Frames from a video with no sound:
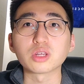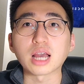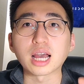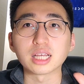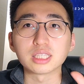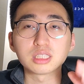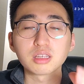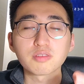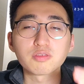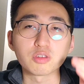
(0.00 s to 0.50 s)

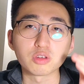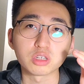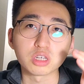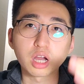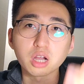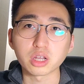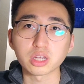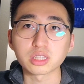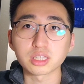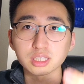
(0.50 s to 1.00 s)
as if you're
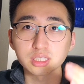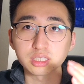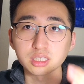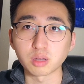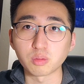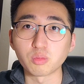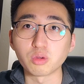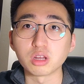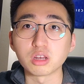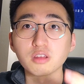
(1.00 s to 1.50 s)
talking to
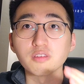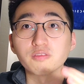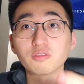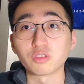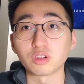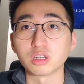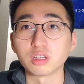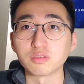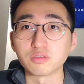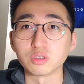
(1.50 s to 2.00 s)
someone in
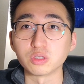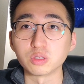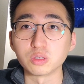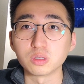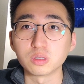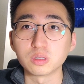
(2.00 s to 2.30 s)
front of you.